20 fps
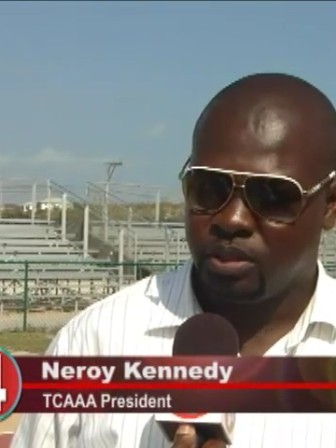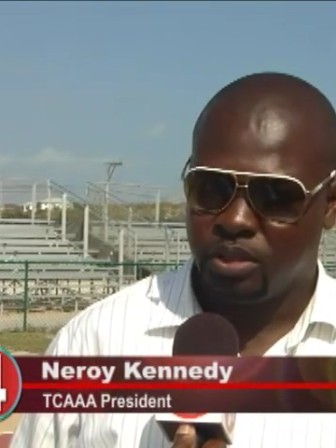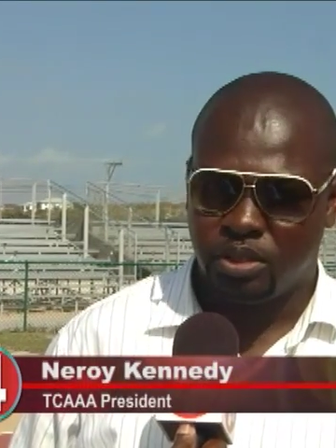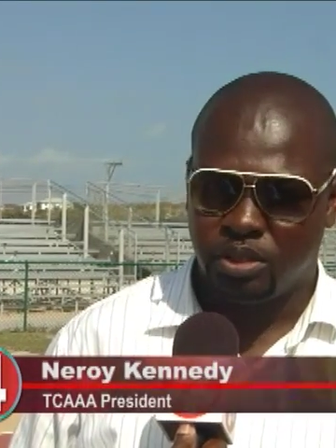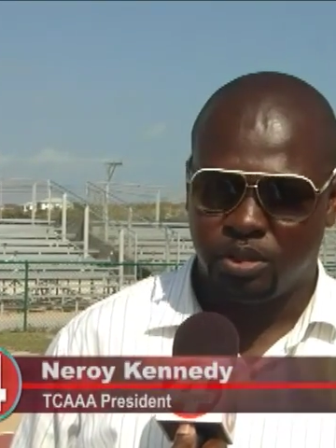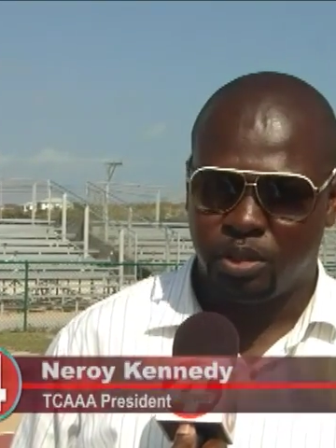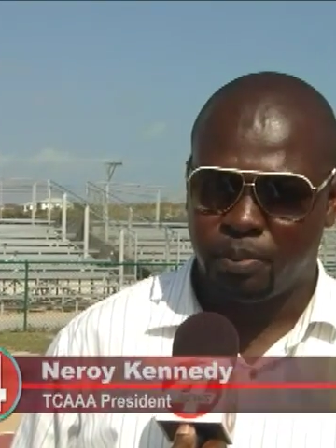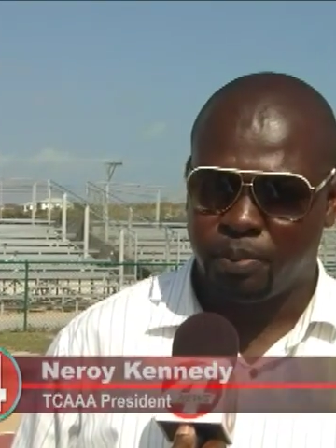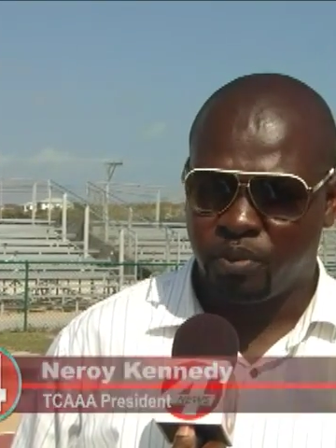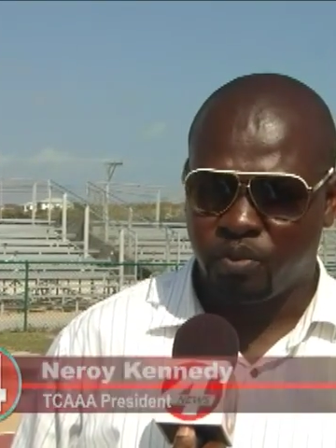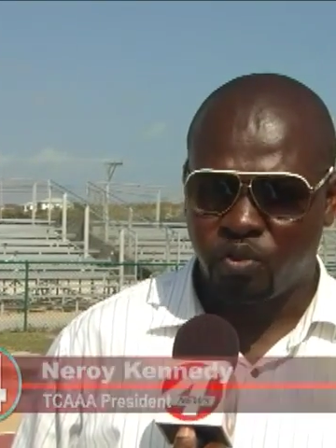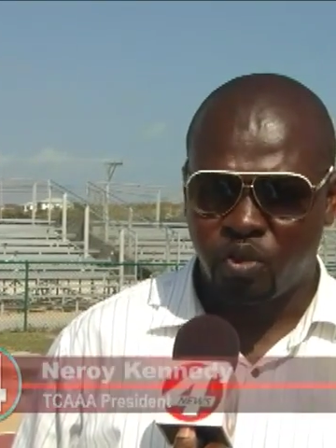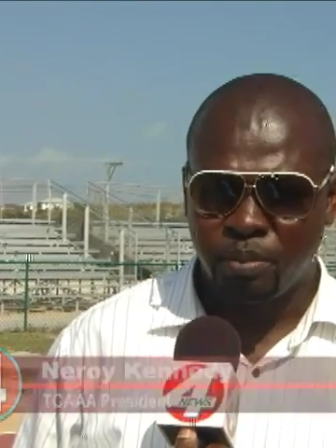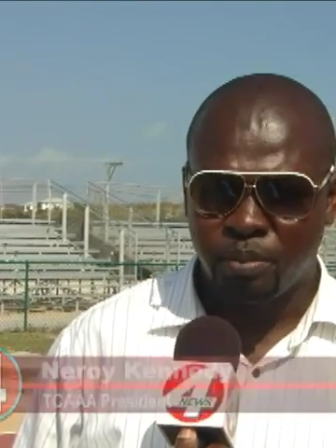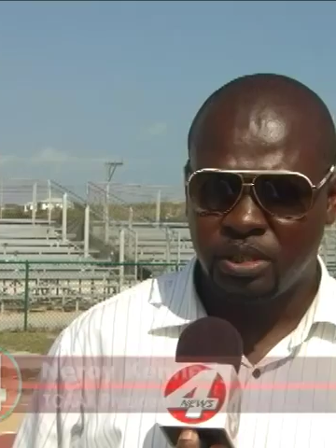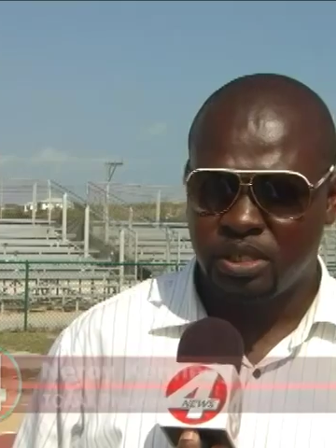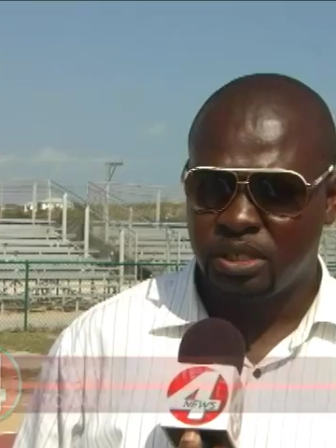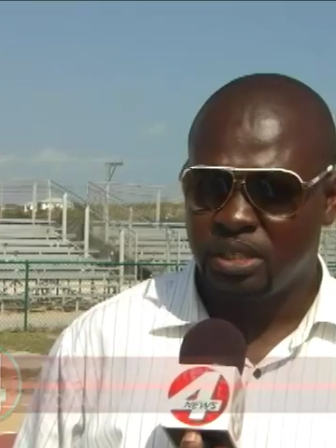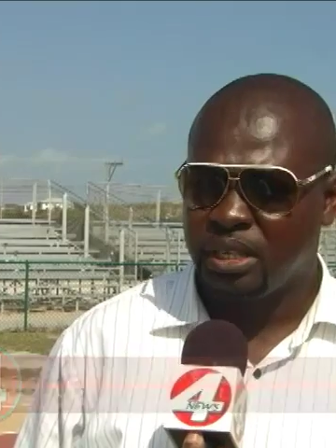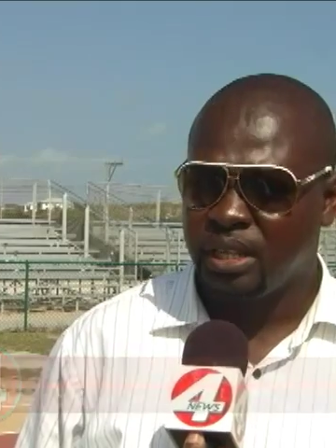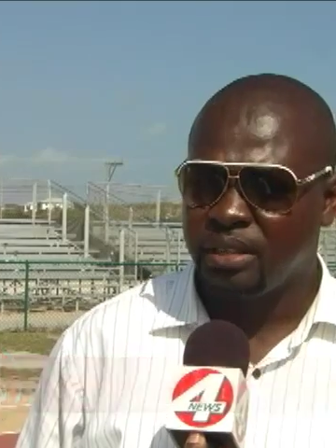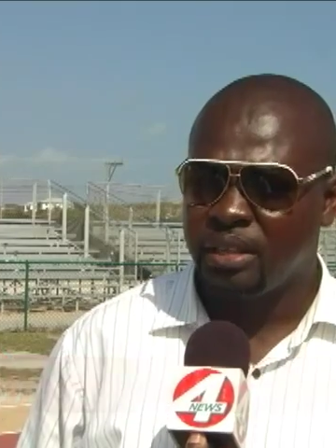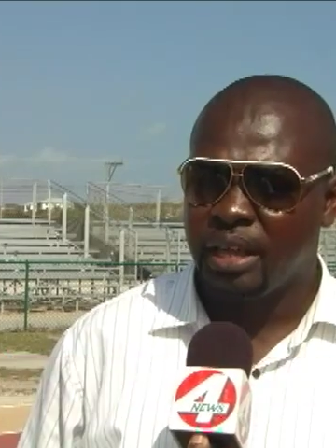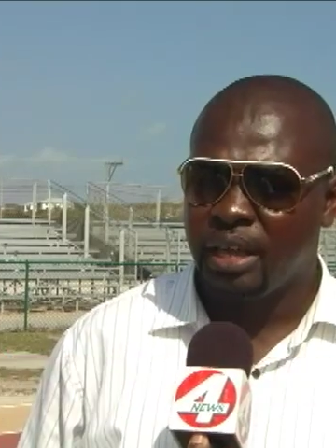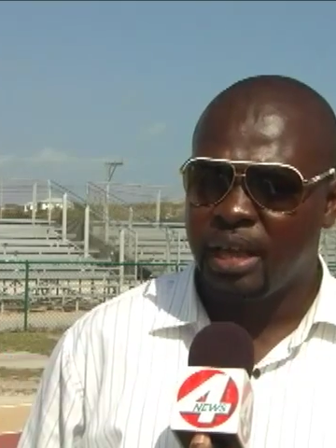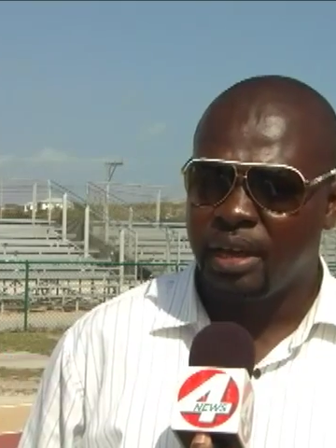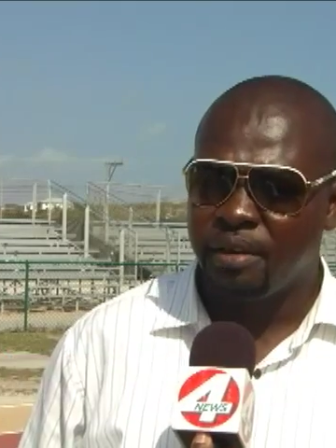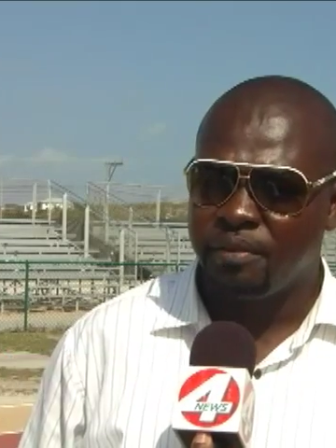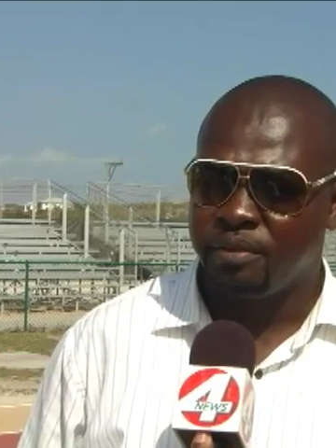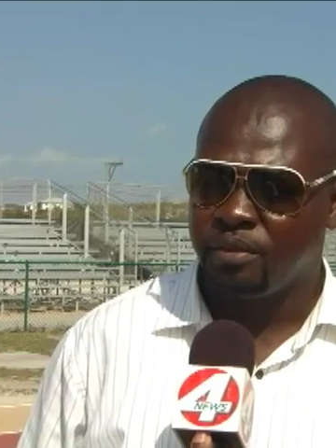The performances that they
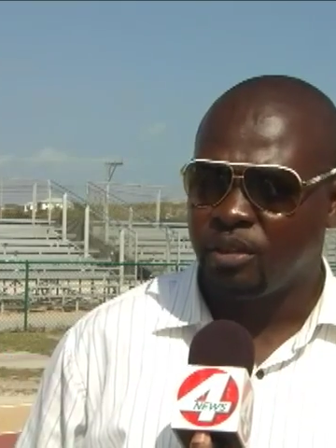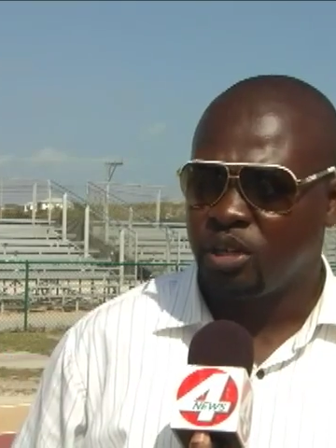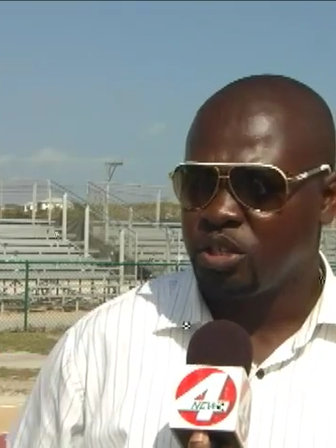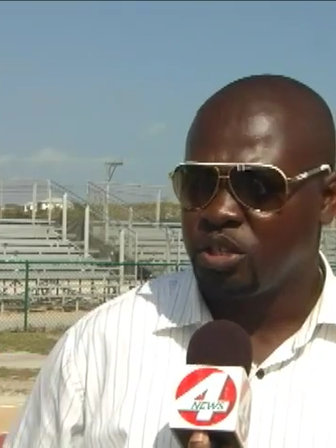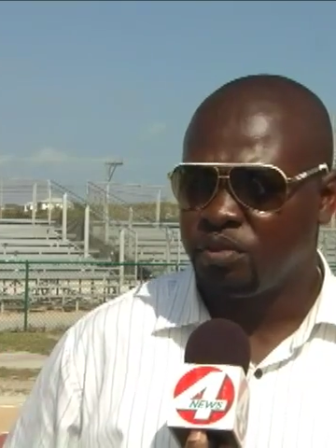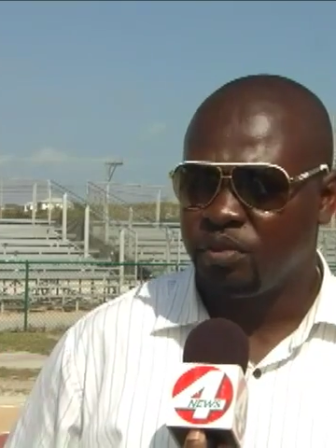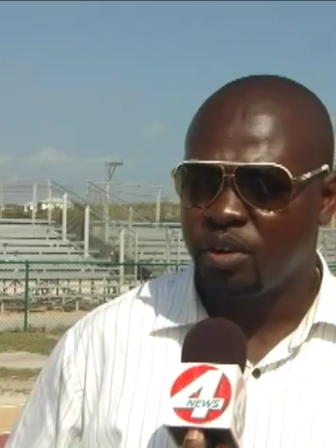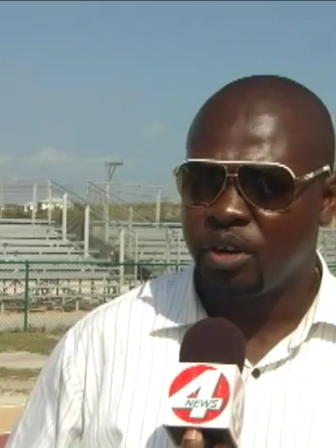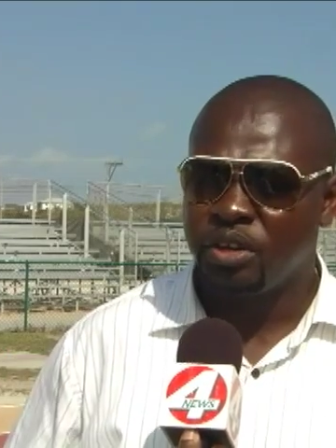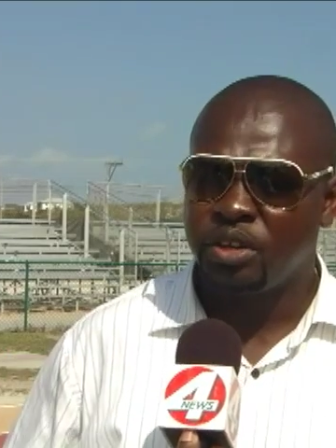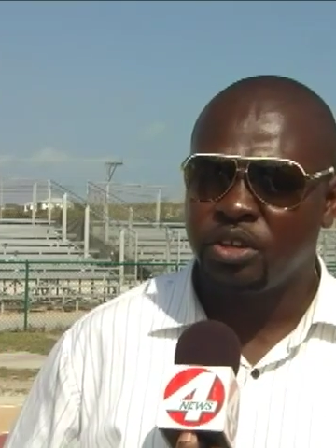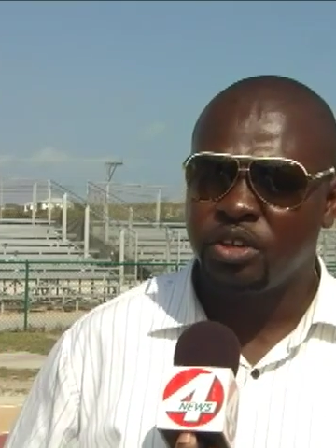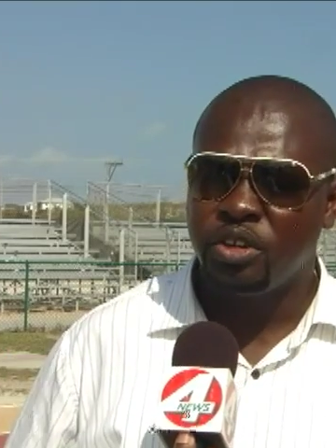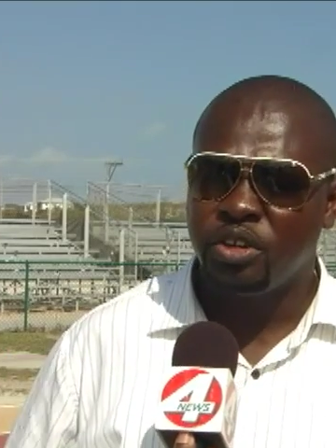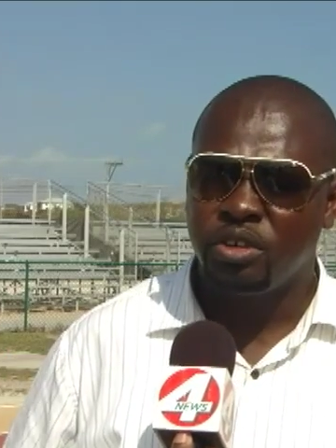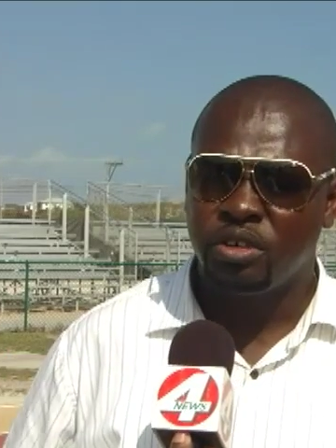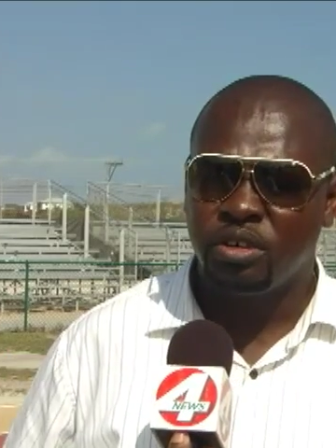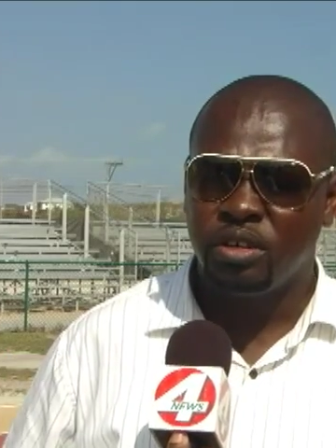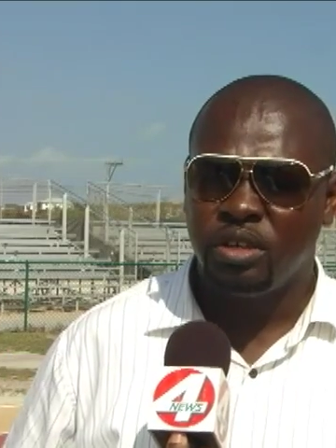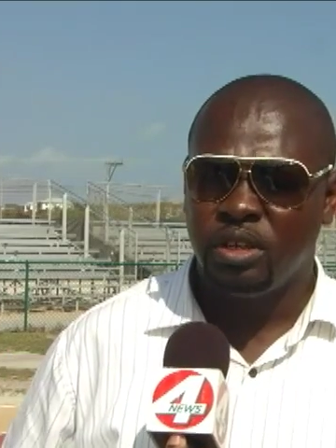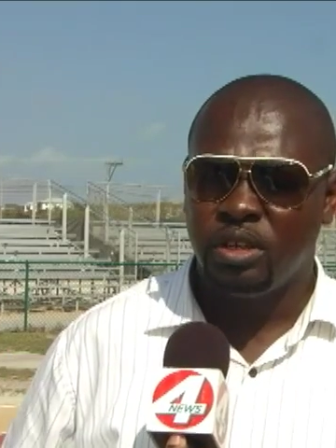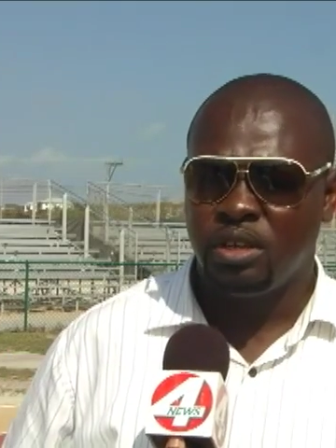have thus far in the year